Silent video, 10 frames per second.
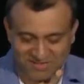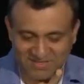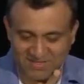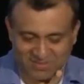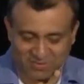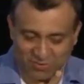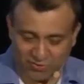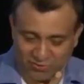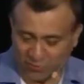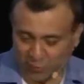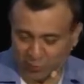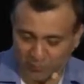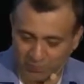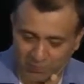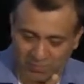that's not true.
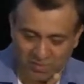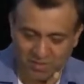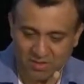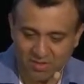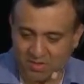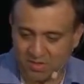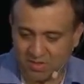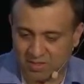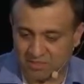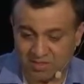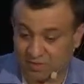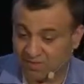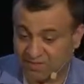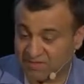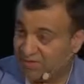It's
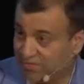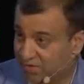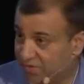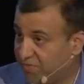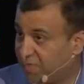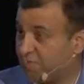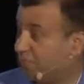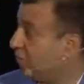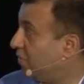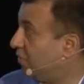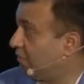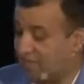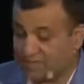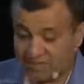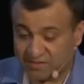obviously event driven, so
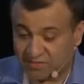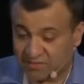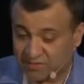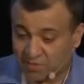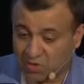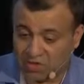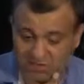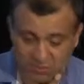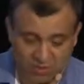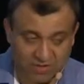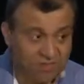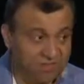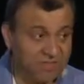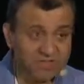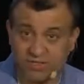asynchronous models. You have
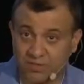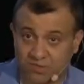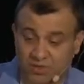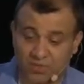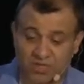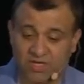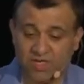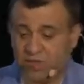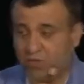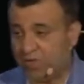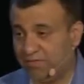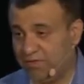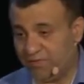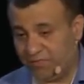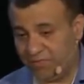events and you communicate. You have
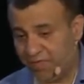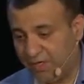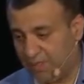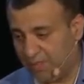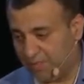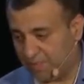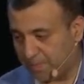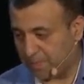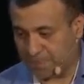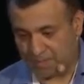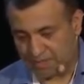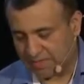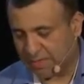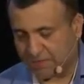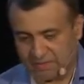different
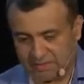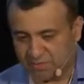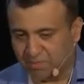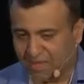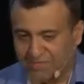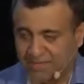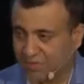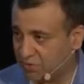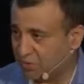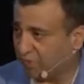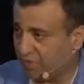connectors or bindings to different